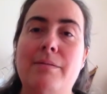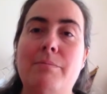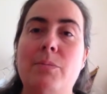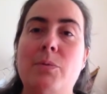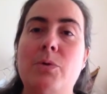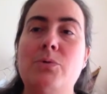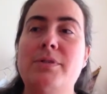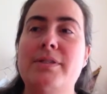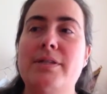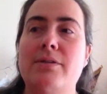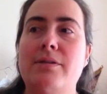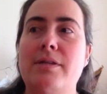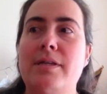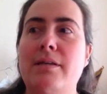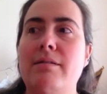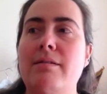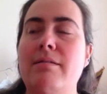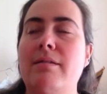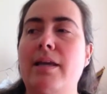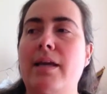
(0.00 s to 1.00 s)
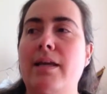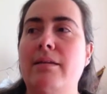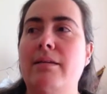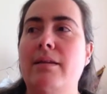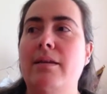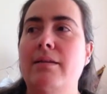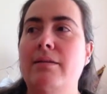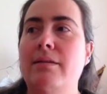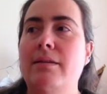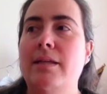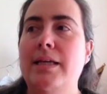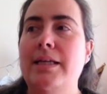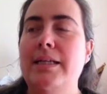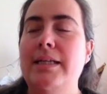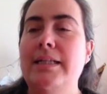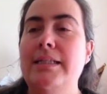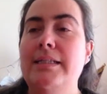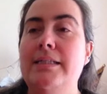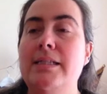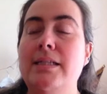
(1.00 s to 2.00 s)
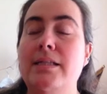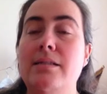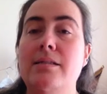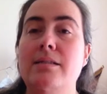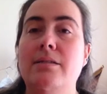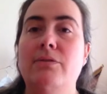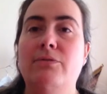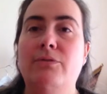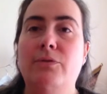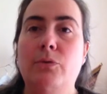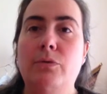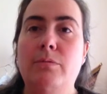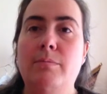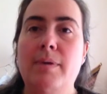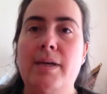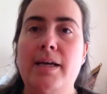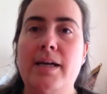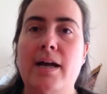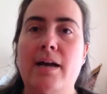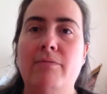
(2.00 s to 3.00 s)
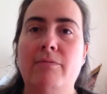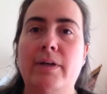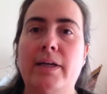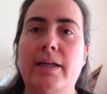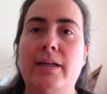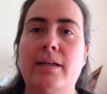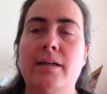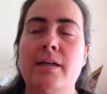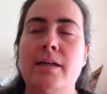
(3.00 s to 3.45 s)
Also the other thing that it did afford me, having